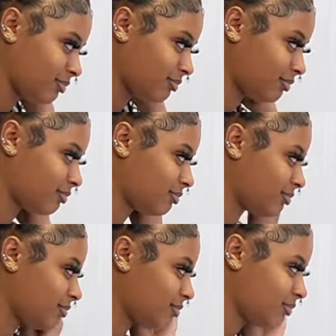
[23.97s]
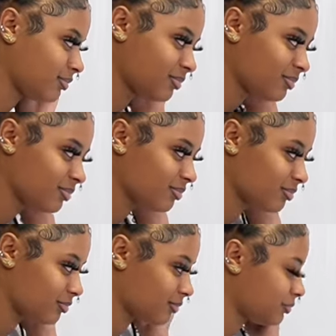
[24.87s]

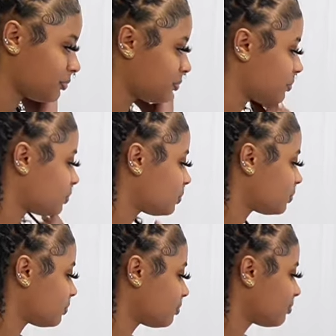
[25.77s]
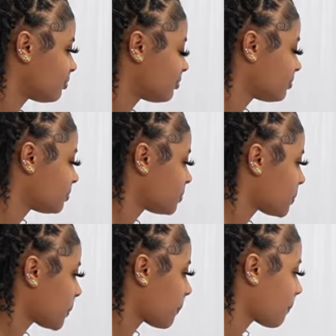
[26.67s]

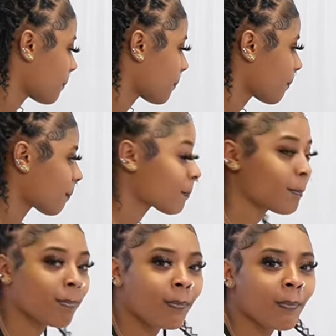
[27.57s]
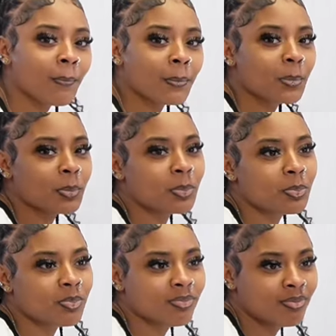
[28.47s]

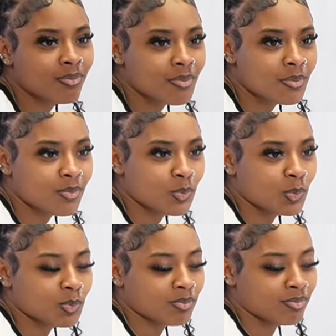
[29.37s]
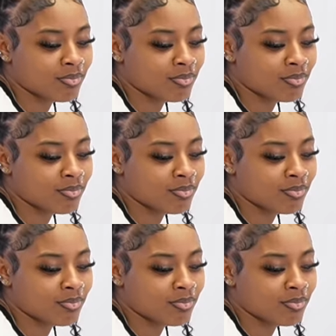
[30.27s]
This person isn't speaking.